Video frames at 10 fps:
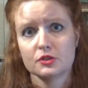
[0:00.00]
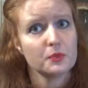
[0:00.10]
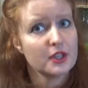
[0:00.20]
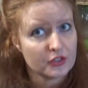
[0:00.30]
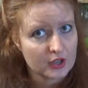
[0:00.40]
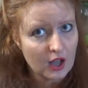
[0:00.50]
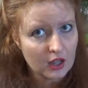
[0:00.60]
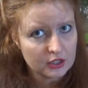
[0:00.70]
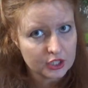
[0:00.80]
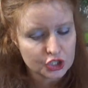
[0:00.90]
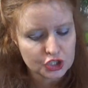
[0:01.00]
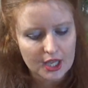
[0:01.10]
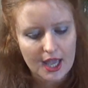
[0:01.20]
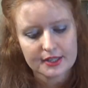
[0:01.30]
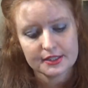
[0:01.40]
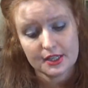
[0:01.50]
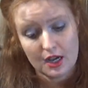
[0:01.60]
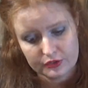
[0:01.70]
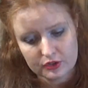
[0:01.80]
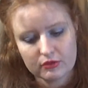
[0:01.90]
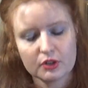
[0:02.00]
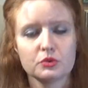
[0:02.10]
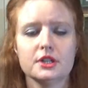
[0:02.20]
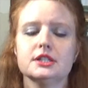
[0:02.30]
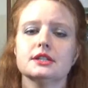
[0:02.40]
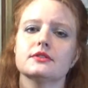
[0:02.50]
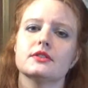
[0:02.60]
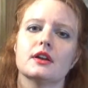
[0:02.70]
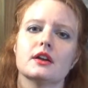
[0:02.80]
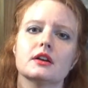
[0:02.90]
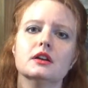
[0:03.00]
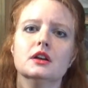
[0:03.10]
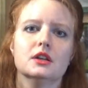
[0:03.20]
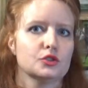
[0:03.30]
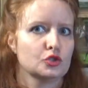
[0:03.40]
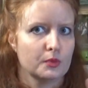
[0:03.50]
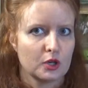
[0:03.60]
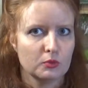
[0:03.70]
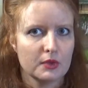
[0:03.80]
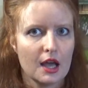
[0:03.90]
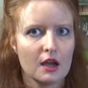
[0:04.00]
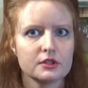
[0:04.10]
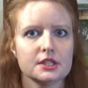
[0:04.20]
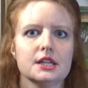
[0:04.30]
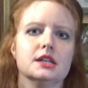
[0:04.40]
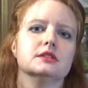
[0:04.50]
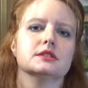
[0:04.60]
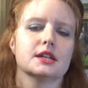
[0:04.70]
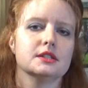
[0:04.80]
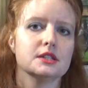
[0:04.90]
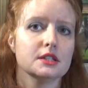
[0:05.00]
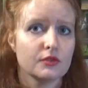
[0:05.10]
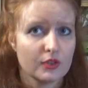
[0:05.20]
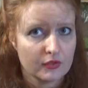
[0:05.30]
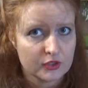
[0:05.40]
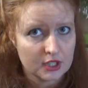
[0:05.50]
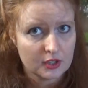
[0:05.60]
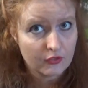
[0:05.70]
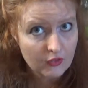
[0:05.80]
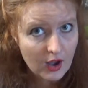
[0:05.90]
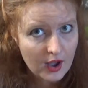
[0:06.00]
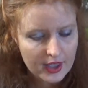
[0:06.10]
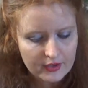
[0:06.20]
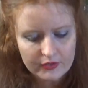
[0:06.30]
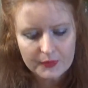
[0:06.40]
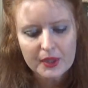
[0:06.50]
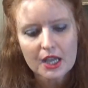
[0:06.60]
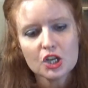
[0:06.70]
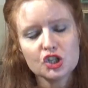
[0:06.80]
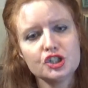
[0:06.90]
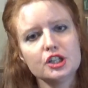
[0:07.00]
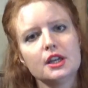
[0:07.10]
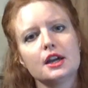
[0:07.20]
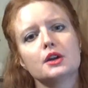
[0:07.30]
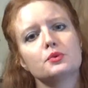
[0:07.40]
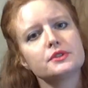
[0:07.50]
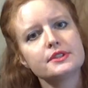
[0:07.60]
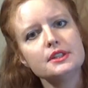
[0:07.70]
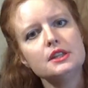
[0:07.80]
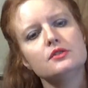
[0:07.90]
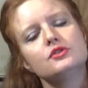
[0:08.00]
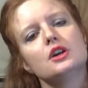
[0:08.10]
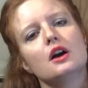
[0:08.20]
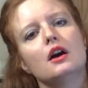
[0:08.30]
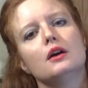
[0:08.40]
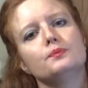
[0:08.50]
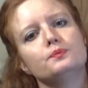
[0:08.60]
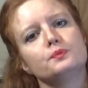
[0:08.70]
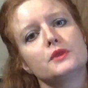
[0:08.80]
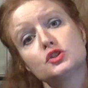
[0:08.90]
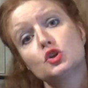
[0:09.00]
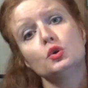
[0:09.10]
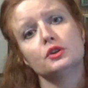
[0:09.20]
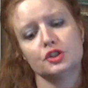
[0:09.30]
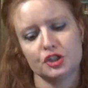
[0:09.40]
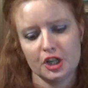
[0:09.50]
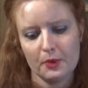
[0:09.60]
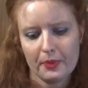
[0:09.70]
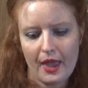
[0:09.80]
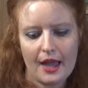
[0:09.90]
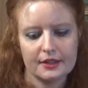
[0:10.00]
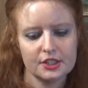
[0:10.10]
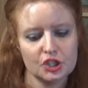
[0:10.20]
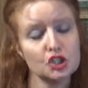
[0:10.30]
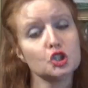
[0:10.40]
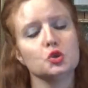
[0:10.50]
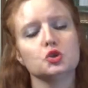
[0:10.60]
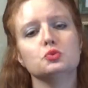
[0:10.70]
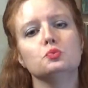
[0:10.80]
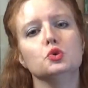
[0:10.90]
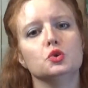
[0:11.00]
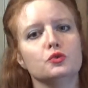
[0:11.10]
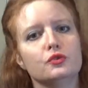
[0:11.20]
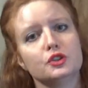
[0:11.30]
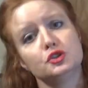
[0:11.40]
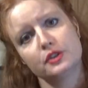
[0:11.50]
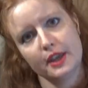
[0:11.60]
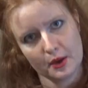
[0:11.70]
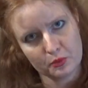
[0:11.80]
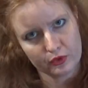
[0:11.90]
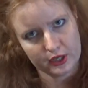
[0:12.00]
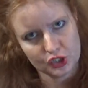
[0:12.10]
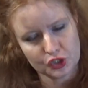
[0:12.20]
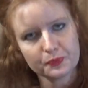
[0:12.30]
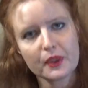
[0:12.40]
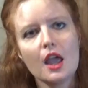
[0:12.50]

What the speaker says: Smith College, and after graduating there, summa cum laude, in 1955, she received a scholarship and she could move to Cambridge.